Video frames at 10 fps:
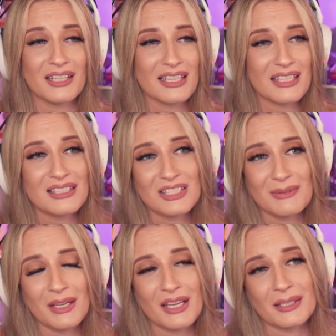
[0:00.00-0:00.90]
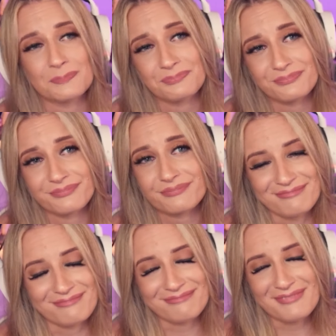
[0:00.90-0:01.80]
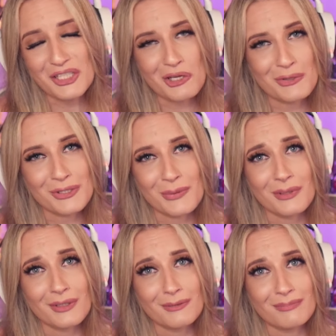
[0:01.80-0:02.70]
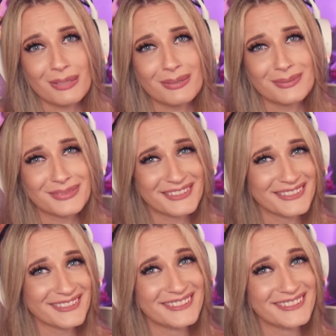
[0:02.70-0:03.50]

and it's uh, show's so good. if